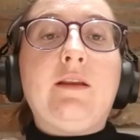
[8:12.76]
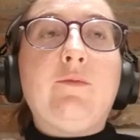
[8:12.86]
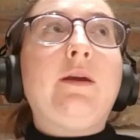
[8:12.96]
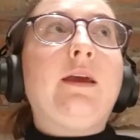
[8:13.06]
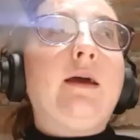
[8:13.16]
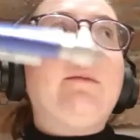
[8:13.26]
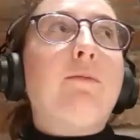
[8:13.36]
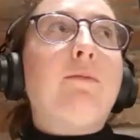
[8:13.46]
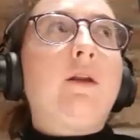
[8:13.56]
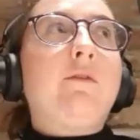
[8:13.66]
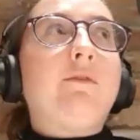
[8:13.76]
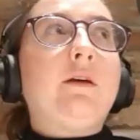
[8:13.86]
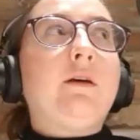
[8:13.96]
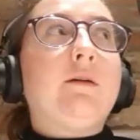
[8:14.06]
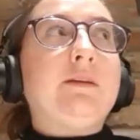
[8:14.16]
We I'm part of
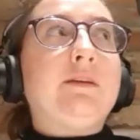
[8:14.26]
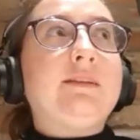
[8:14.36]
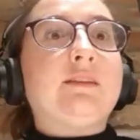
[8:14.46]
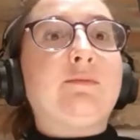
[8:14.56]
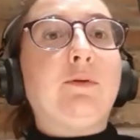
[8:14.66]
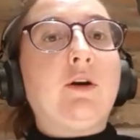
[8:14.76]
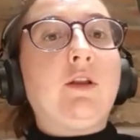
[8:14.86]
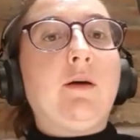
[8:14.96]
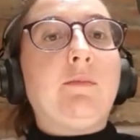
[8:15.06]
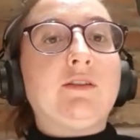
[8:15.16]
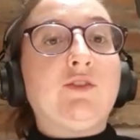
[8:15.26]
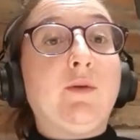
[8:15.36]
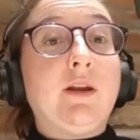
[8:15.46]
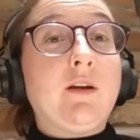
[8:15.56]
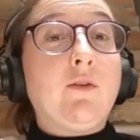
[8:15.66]
the B T S book club on
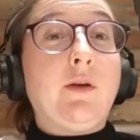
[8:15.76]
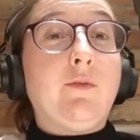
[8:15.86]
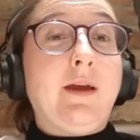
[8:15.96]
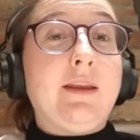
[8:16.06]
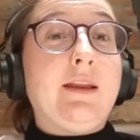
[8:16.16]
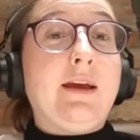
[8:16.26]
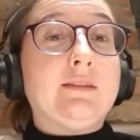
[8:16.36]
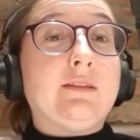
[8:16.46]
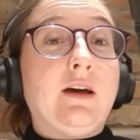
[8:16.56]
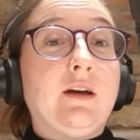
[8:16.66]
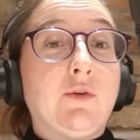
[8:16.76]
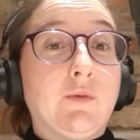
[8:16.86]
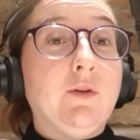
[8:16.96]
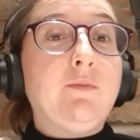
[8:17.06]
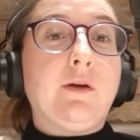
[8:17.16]
Twitter. We read it as a
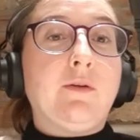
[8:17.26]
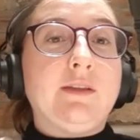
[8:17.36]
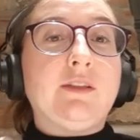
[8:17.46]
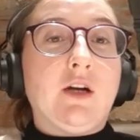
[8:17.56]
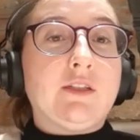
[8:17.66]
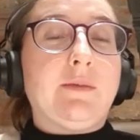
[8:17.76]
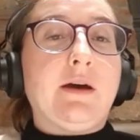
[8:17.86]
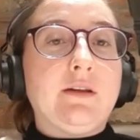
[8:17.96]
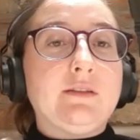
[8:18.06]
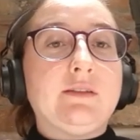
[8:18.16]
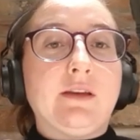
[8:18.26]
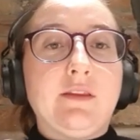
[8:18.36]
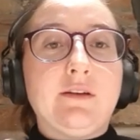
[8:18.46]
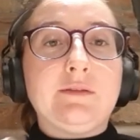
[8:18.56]
group and we talked about it together.